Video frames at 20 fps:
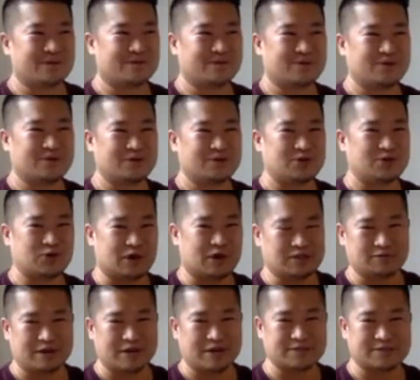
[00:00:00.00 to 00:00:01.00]
you
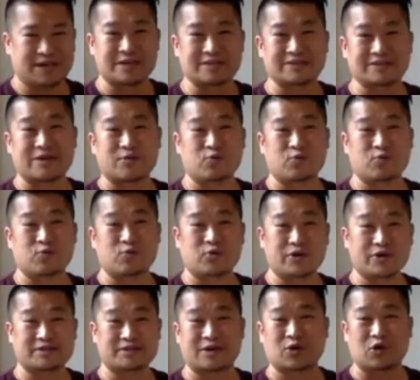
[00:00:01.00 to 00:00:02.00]
authorize us, and we're gonna
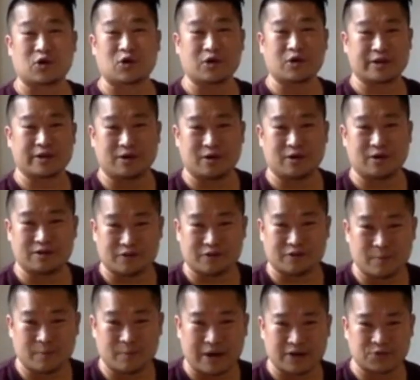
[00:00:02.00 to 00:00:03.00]
start calling all of
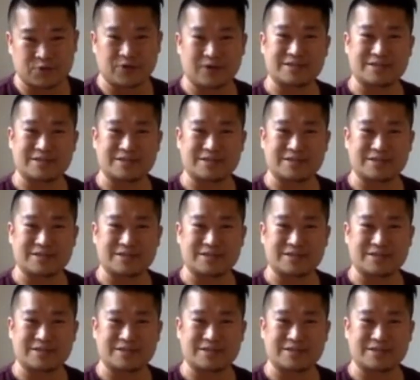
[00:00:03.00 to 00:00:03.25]
our buyers. We're gonna